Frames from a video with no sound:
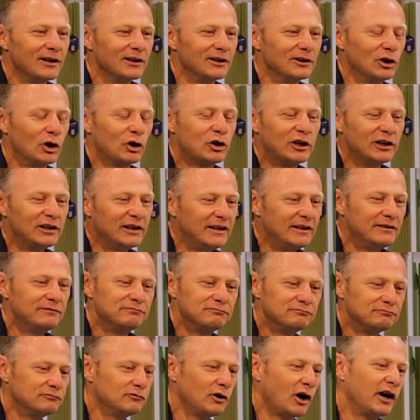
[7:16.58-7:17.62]
Luckily,
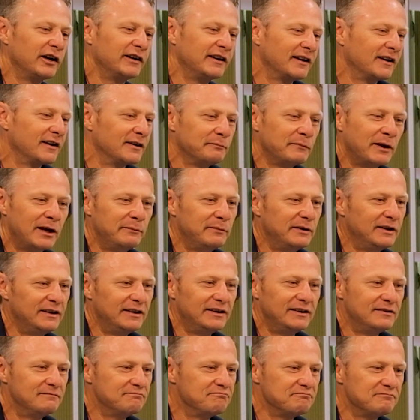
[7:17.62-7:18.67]
riding at
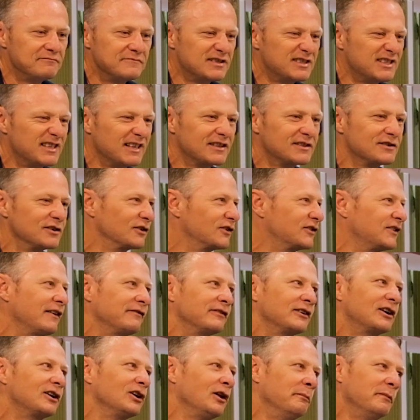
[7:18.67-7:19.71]
maybe 6 or
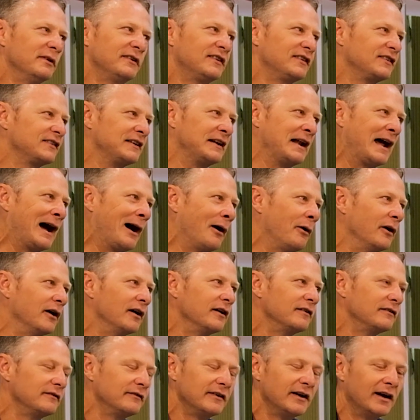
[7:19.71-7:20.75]
7 kilometers an
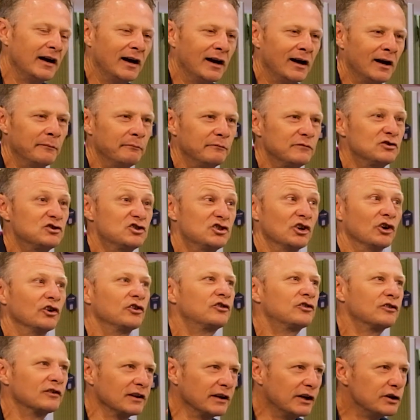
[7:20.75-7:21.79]
hour,
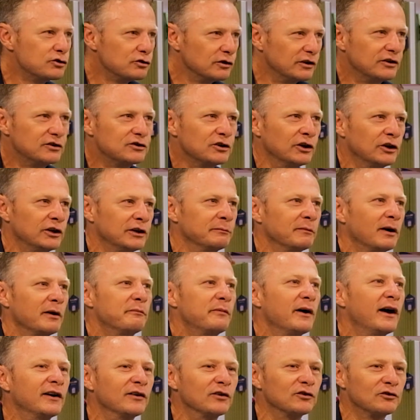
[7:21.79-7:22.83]
just literally turning my
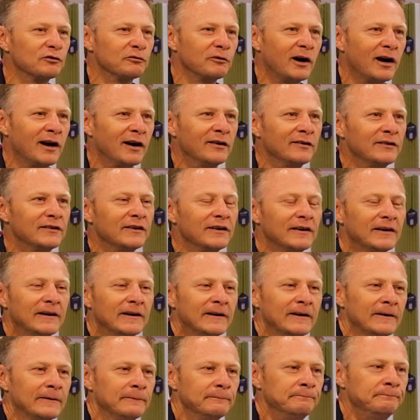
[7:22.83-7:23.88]
pedals around,
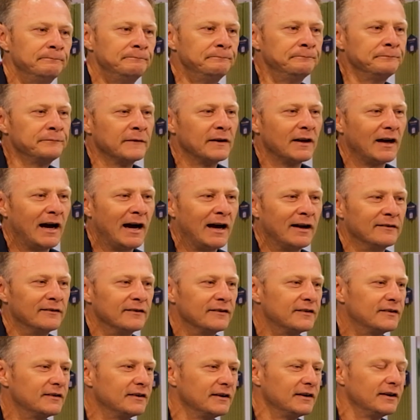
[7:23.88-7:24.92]

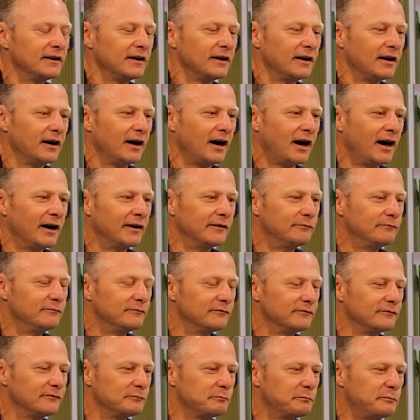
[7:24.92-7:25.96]
and I
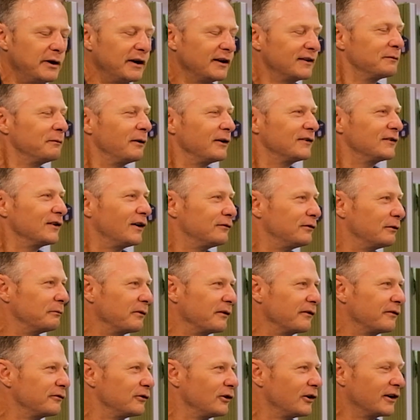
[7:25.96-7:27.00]
picked myself up
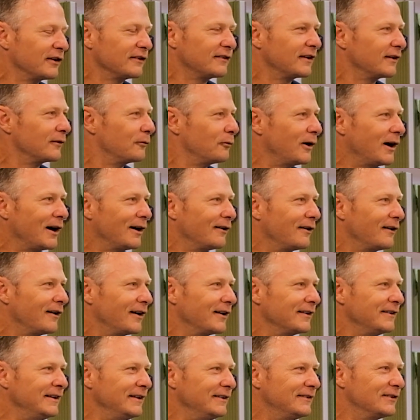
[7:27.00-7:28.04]
the floor. And I was like, wow,
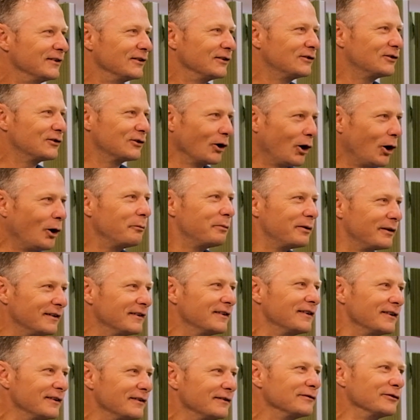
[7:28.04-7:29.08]
I need to stop
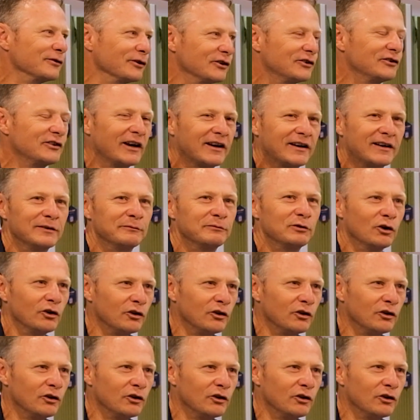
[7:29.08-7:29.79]
for a second.